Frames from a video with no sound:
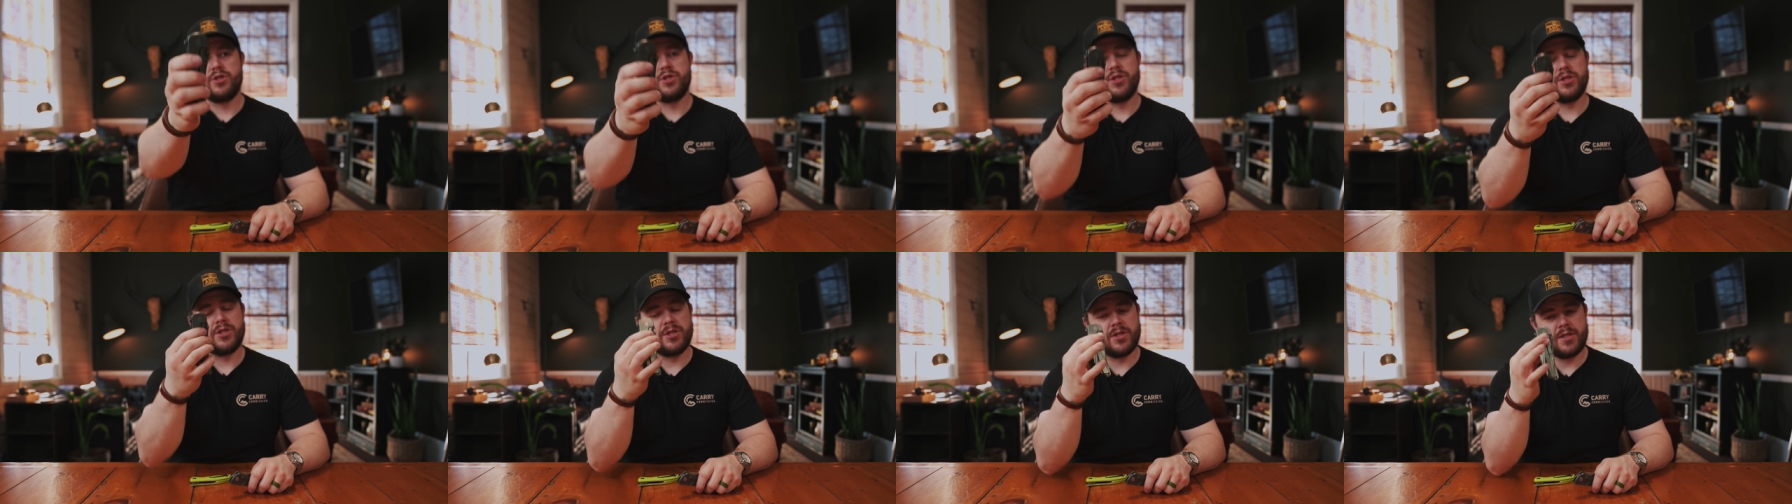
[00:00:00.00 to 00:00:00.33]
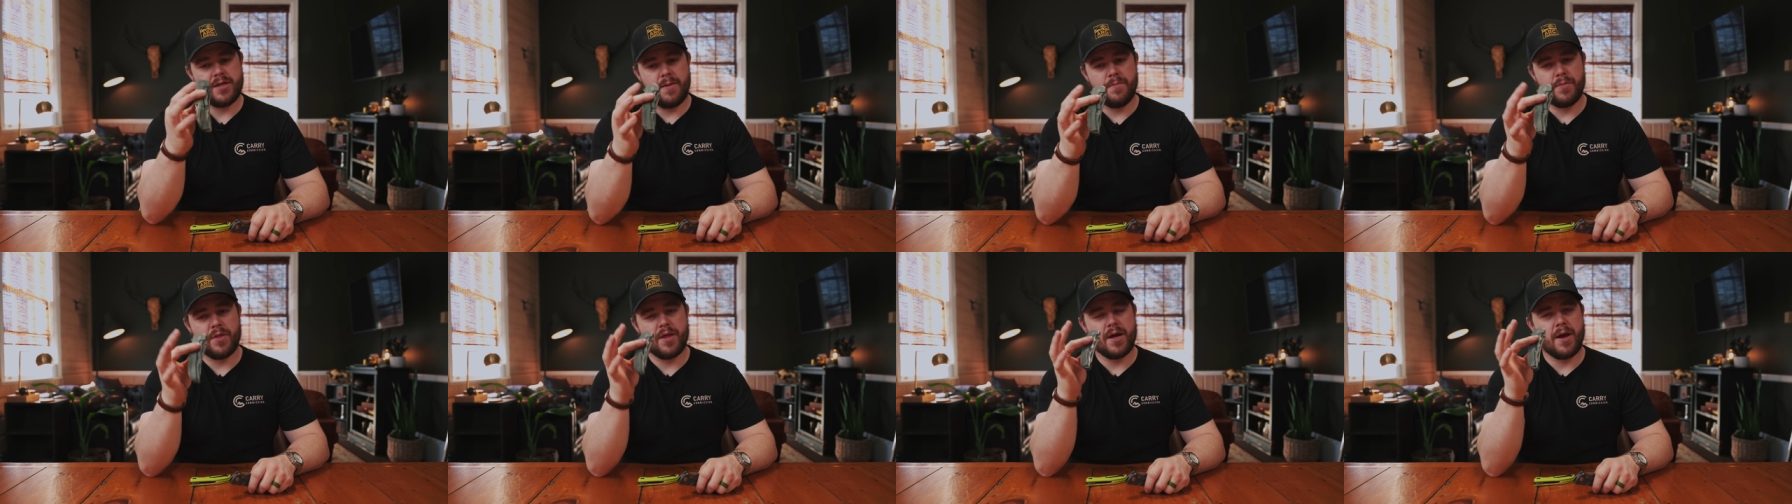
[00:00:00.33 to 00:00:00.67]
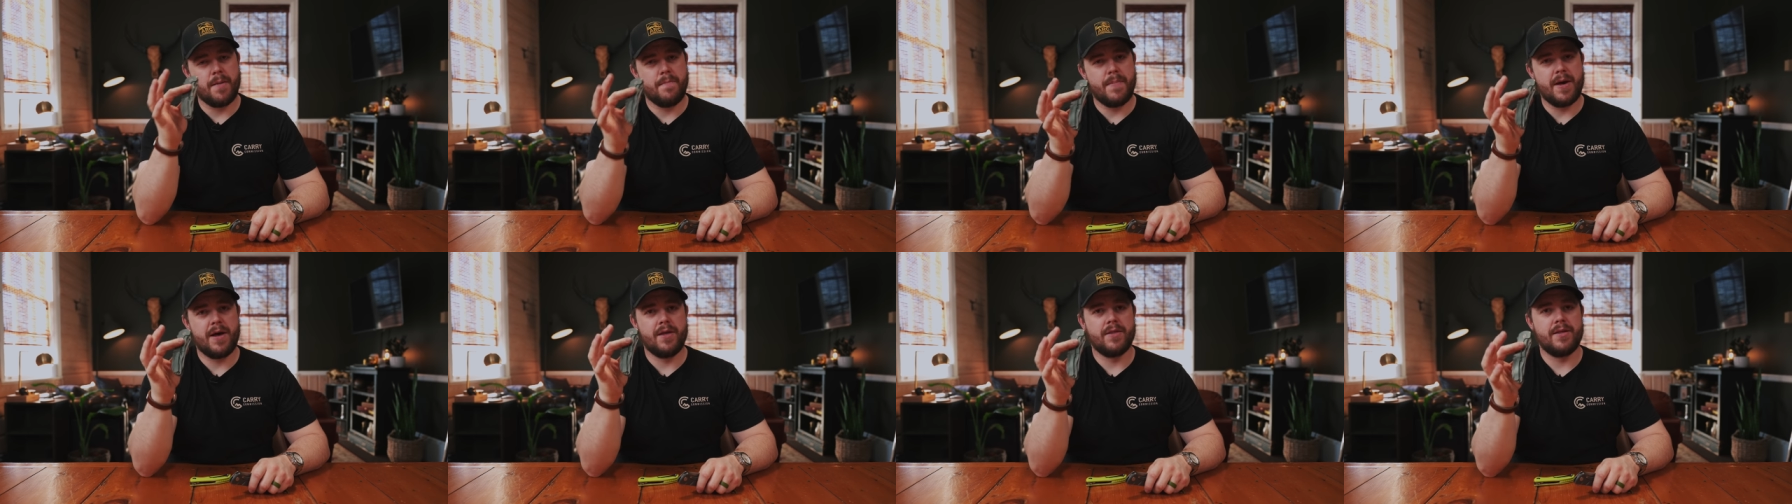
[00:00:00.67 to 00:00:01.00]
just something
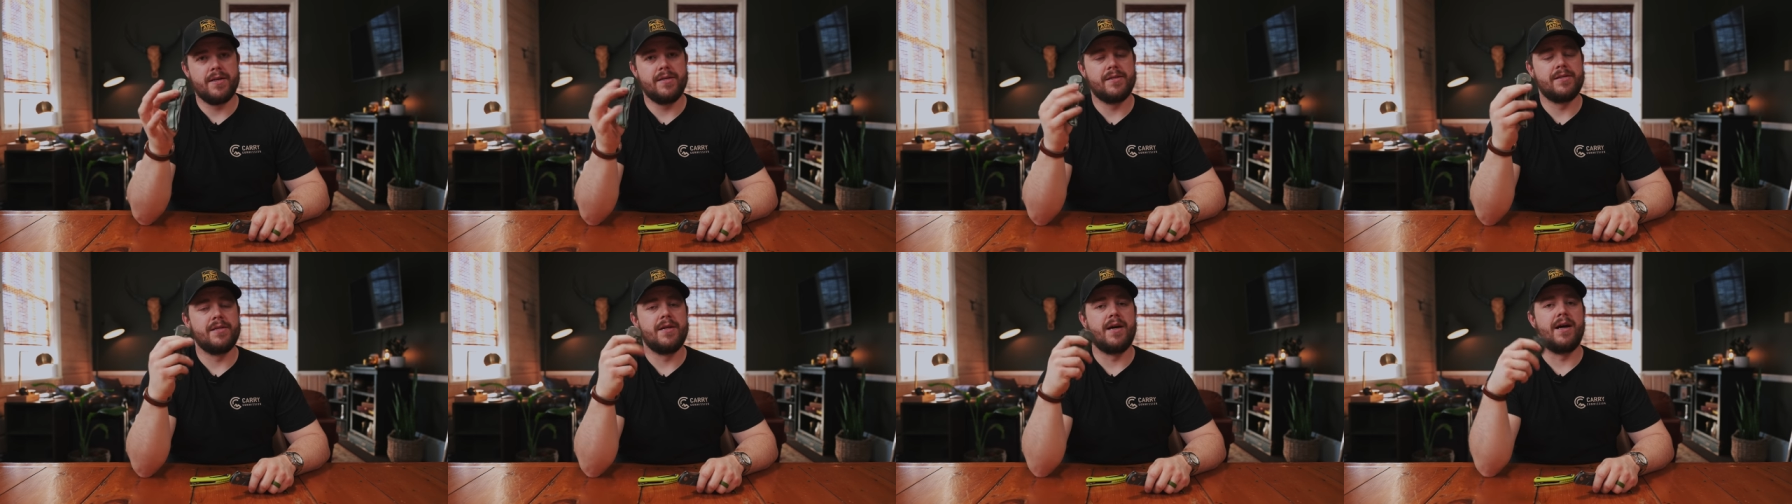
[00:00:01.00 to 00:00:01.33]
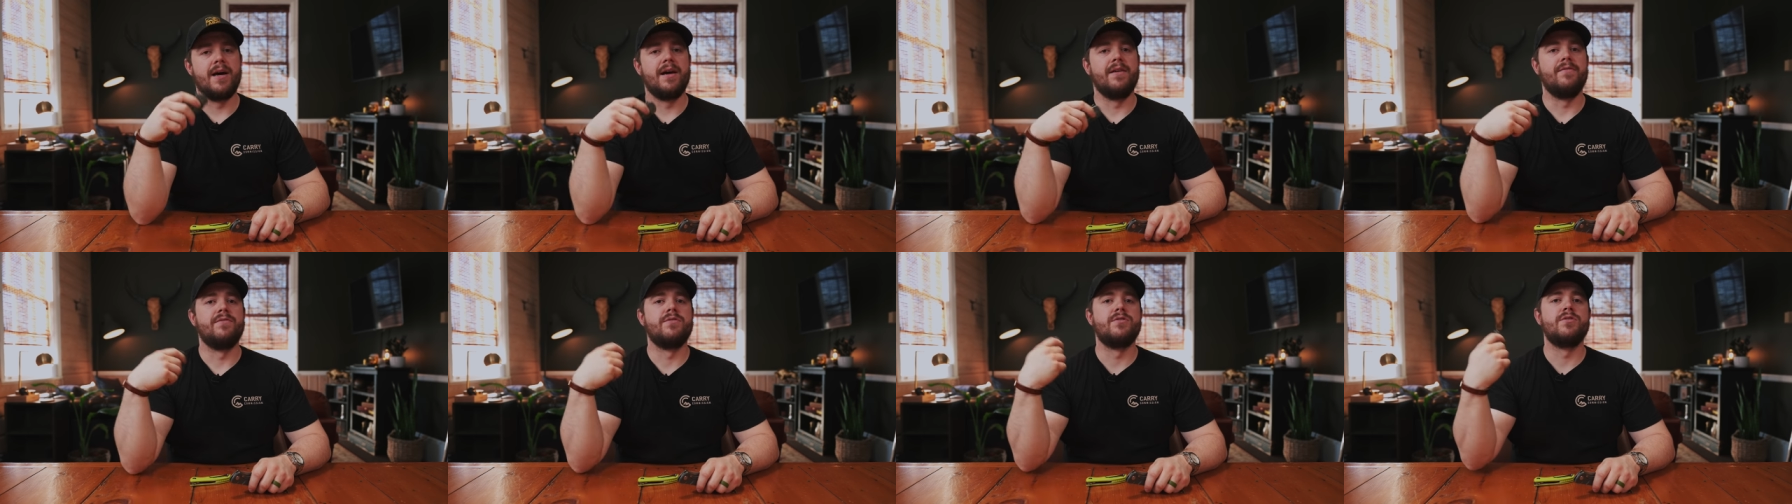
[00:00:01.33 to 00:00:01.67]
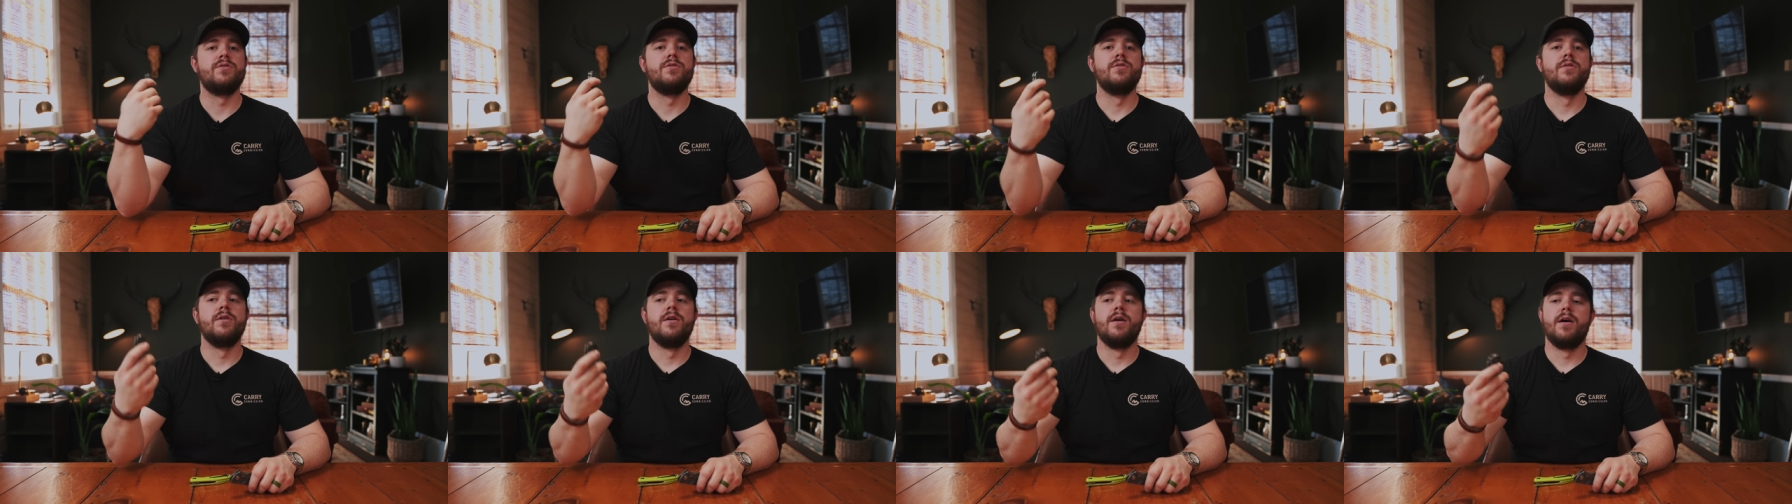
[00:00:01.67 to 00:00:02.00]
about these
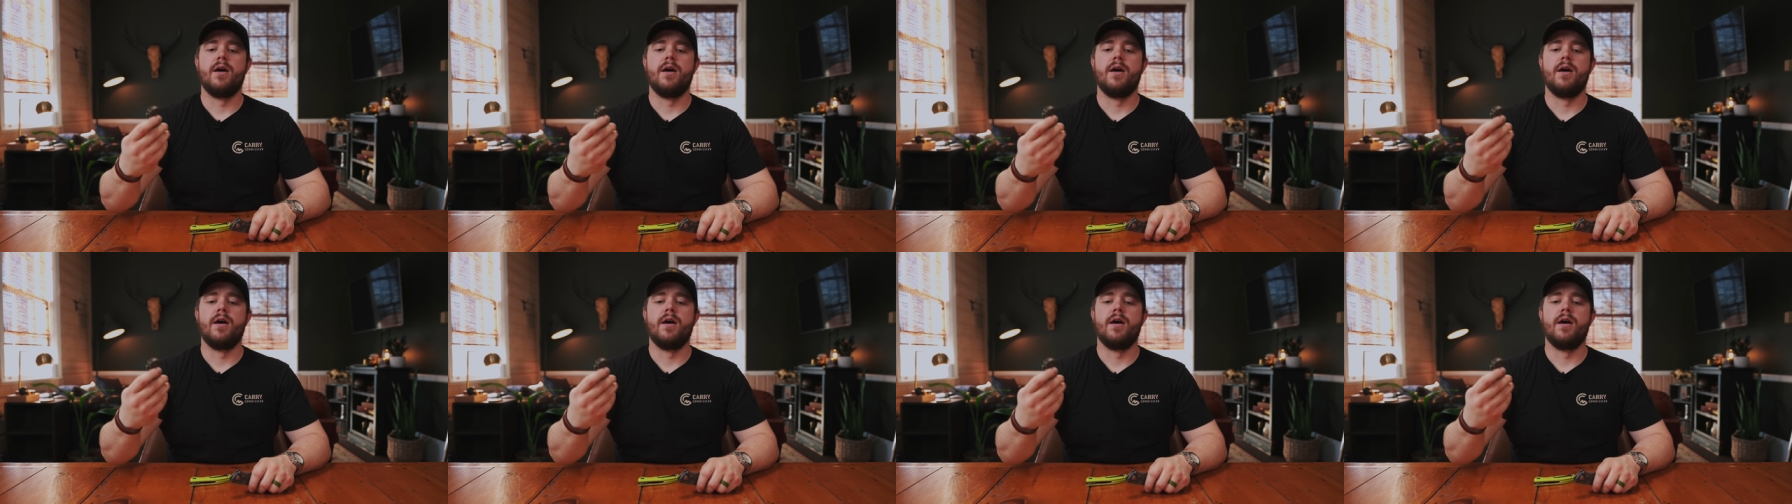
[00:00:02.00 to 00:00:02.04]
knives